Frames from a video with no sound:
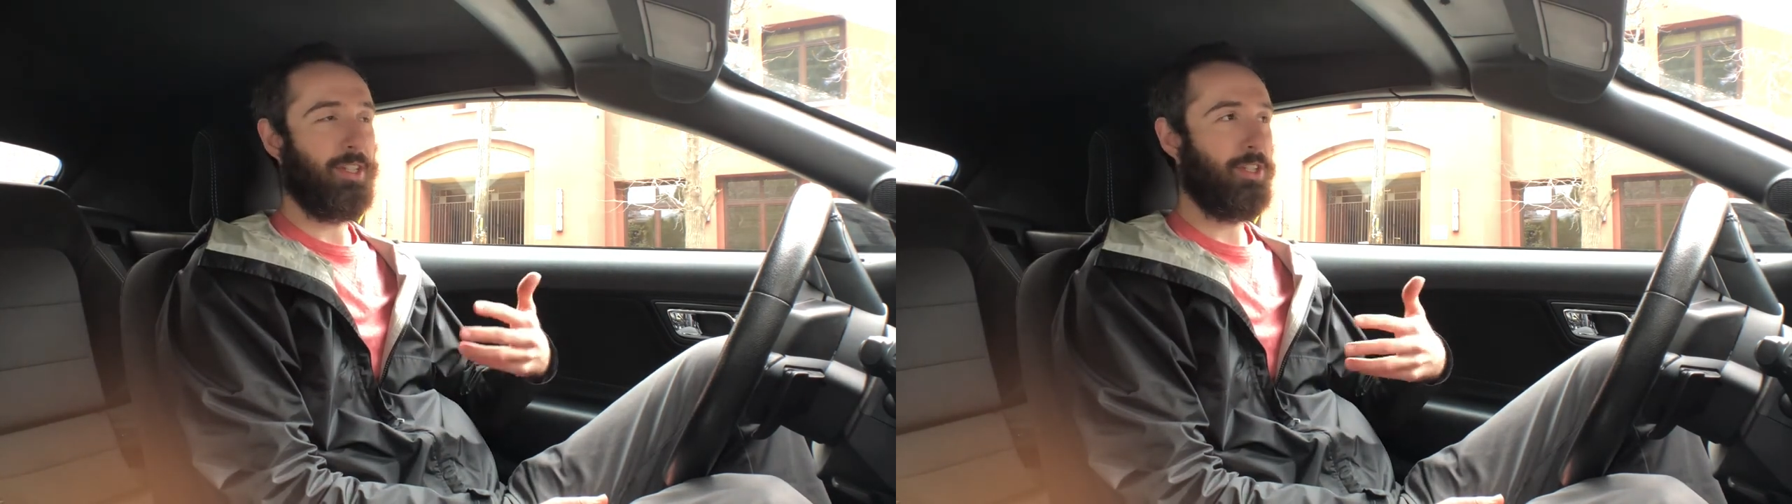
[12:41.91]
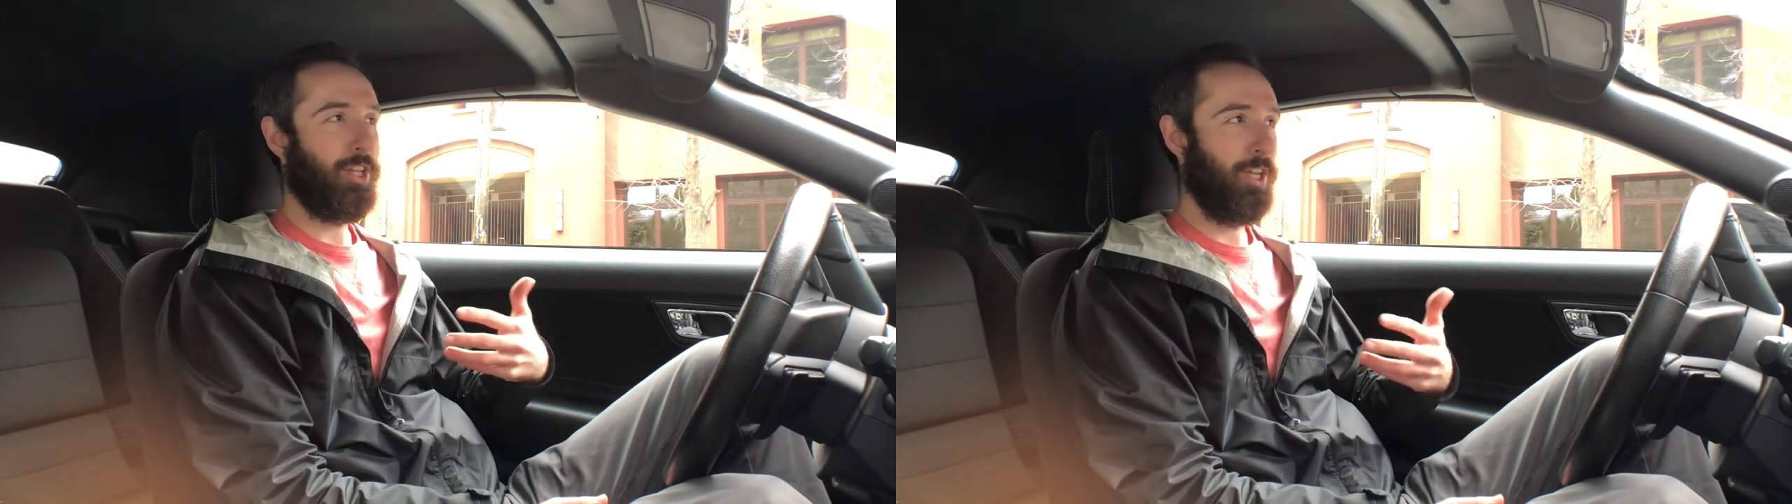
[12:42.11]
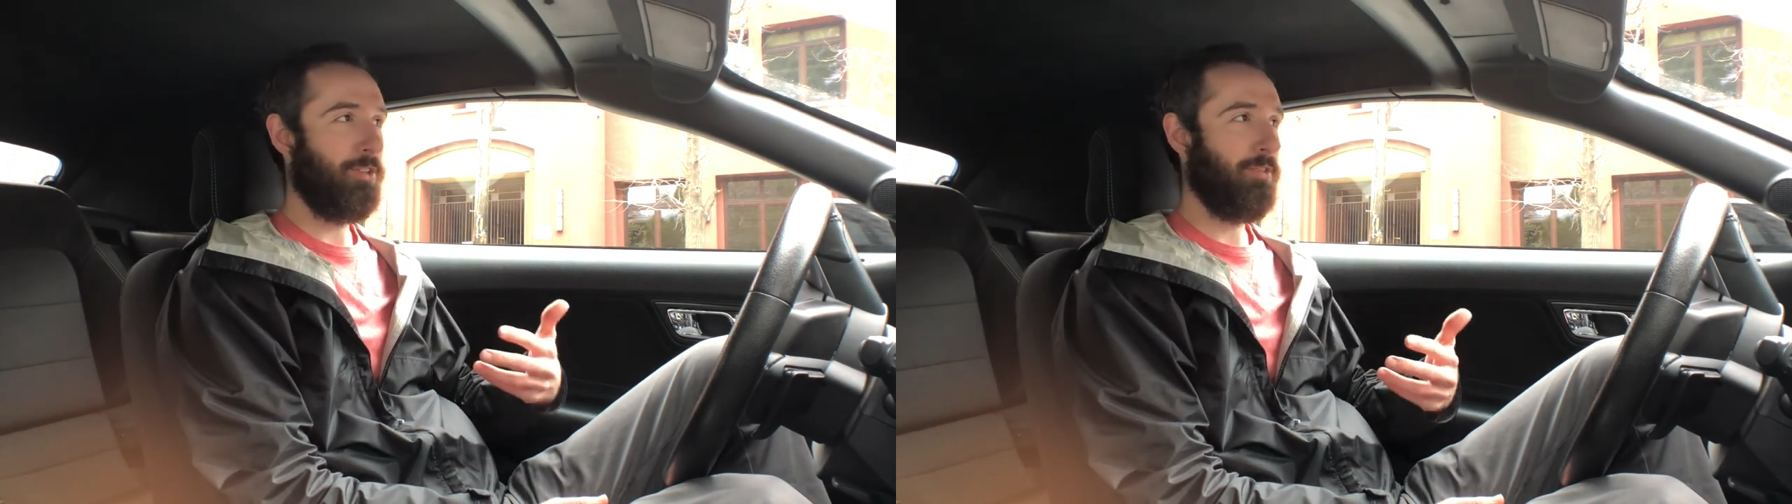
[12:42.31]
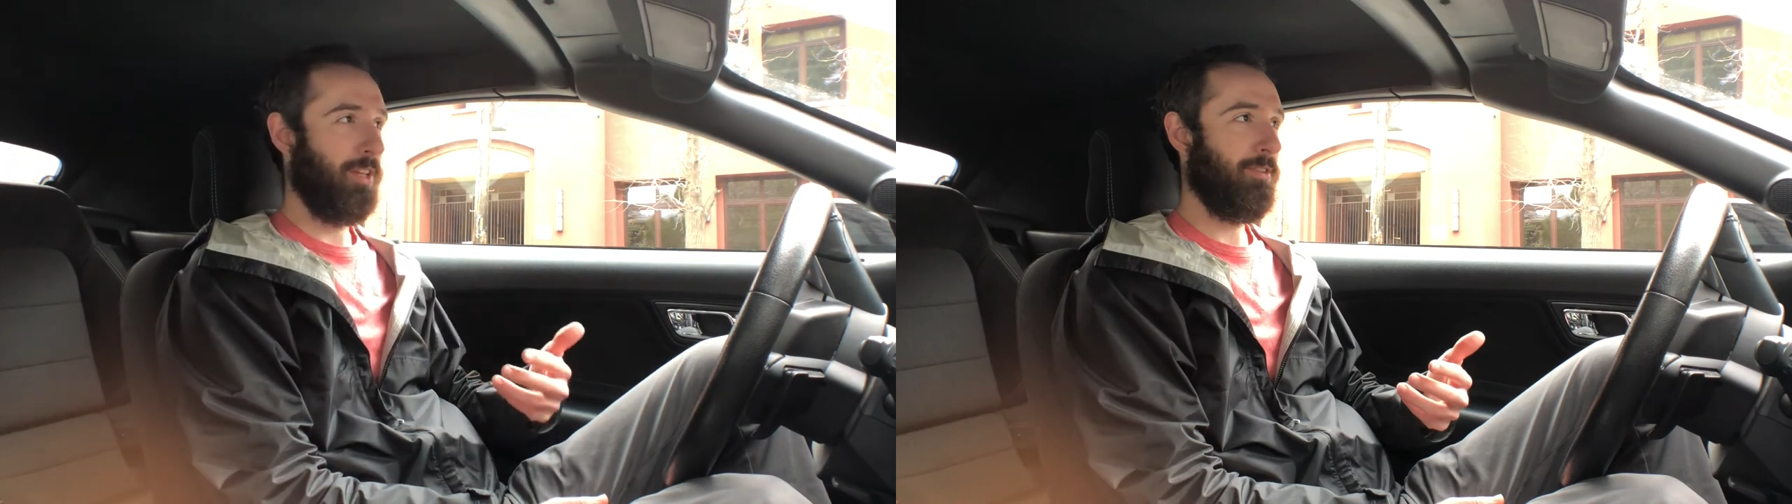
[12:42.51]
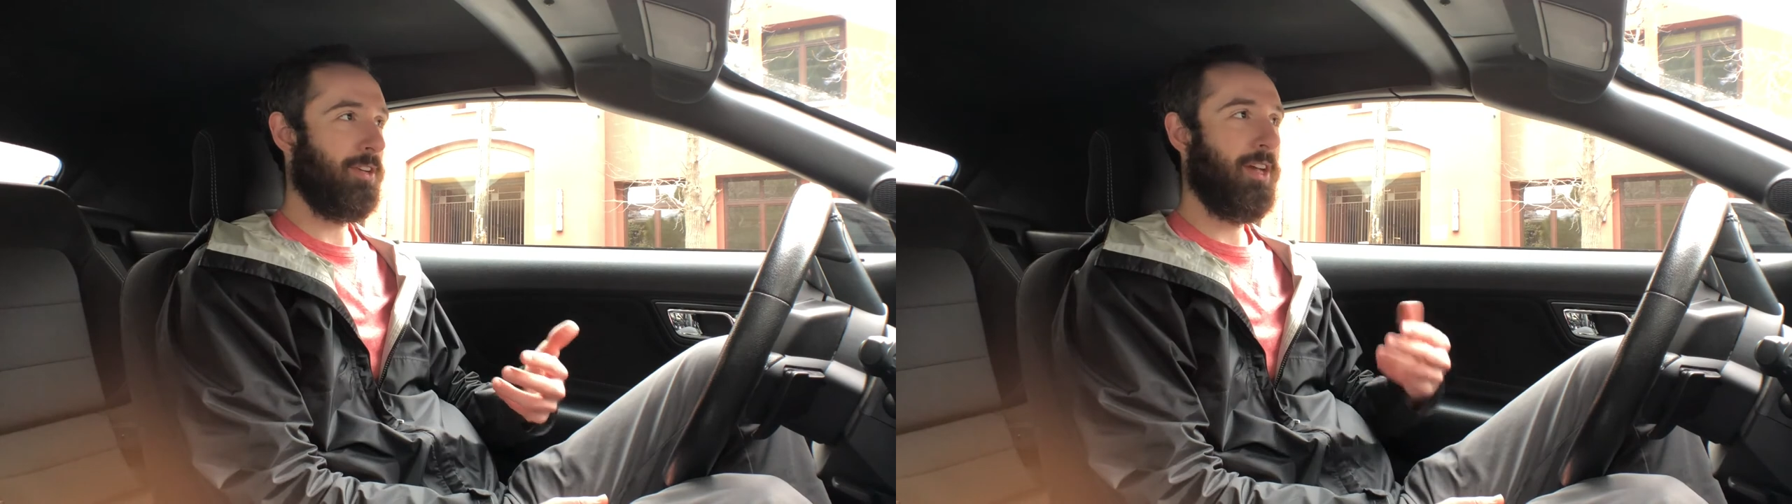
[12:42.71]
and change
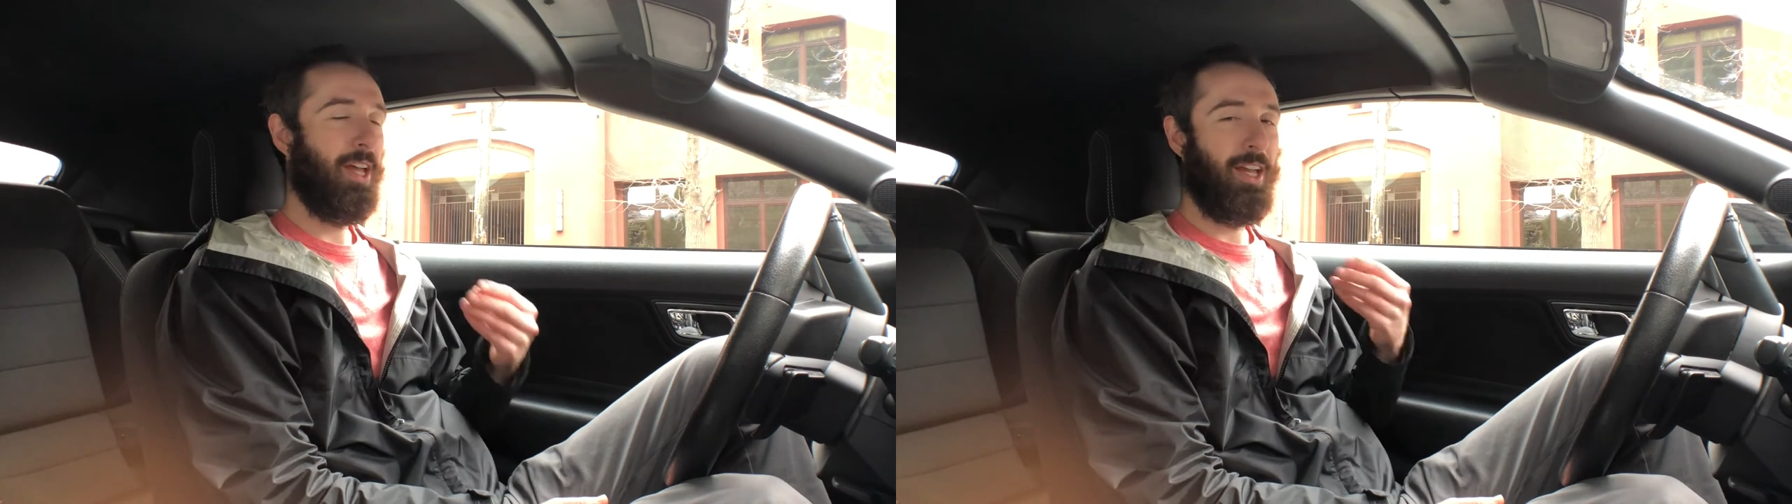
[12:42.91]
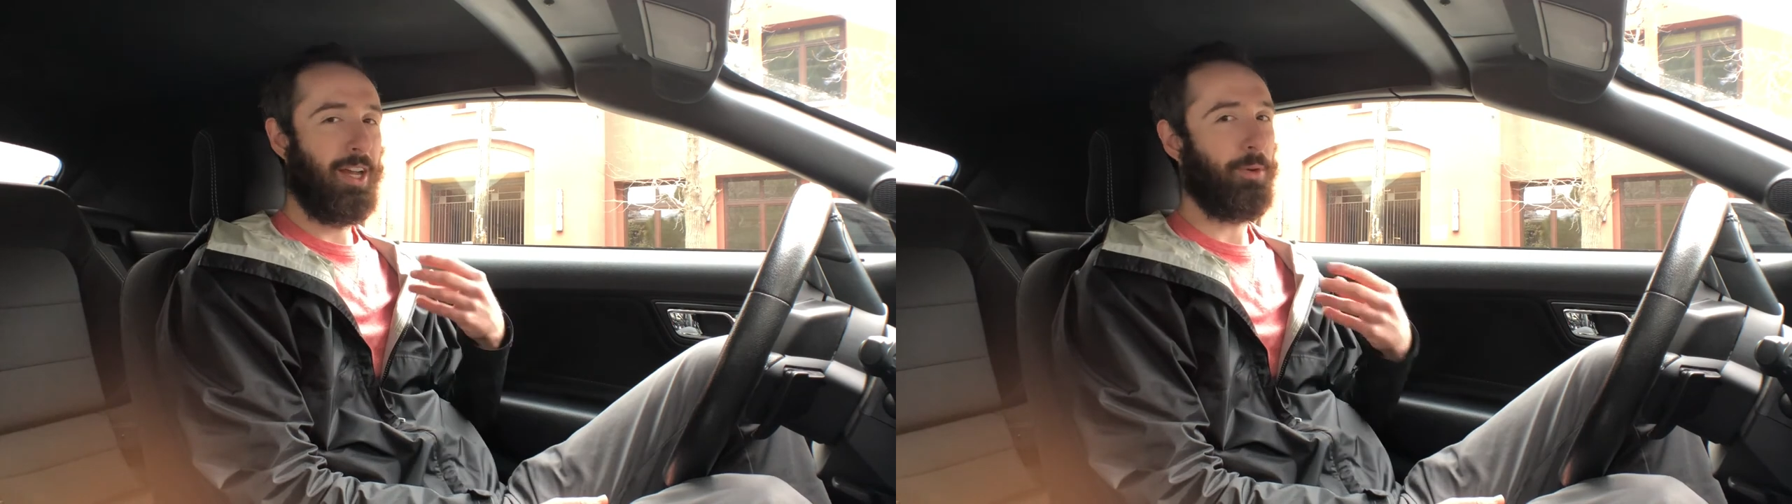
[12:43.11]
flavor and i